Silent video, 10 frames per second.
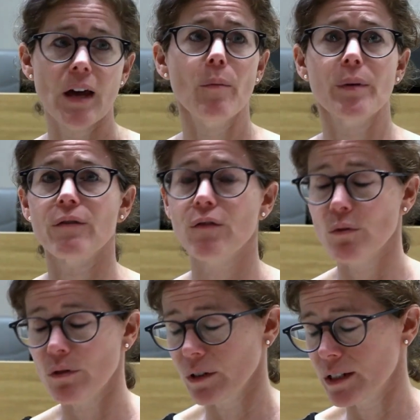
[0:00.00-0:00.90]
helping
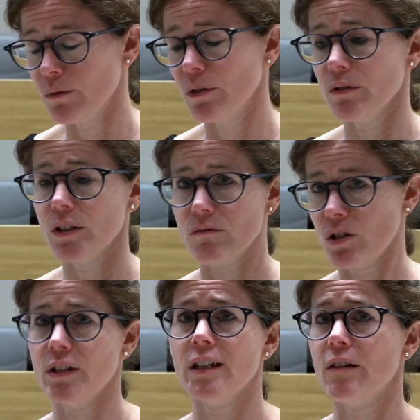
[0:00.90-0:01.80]
fuel Israel's
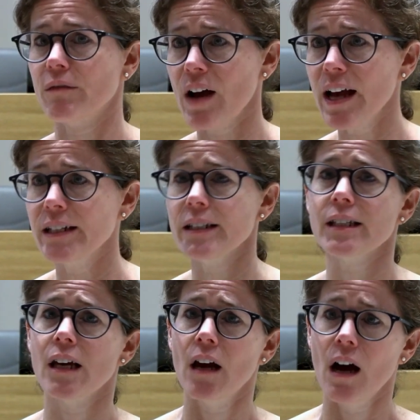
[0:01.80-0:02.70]
genocidal violence.